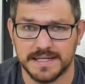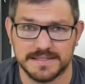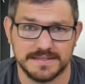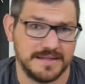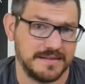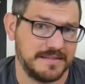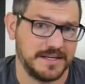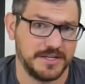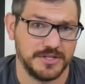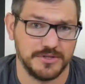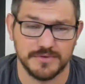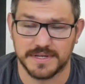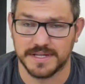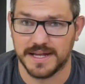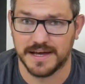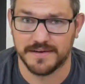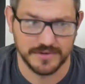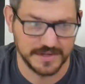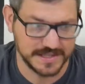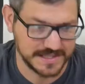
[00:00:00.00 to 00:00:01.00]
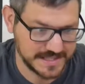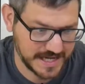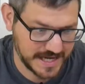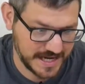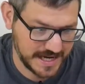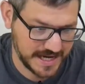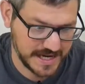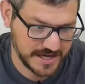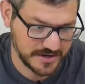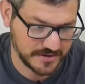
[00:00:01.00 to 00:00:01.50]
It's the thing you can never
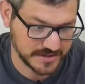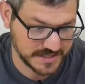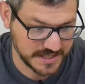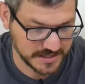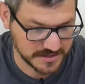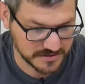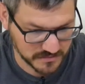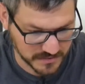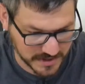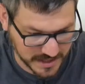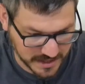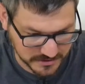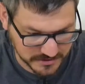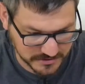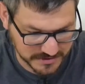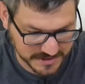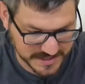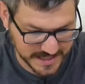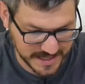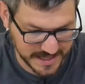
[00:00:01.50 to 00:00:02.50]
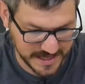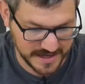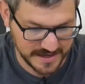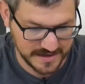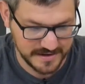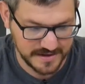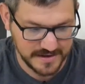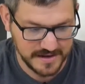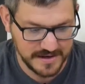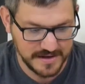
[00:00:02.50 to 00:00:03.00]
attain, or it takes a while to attain.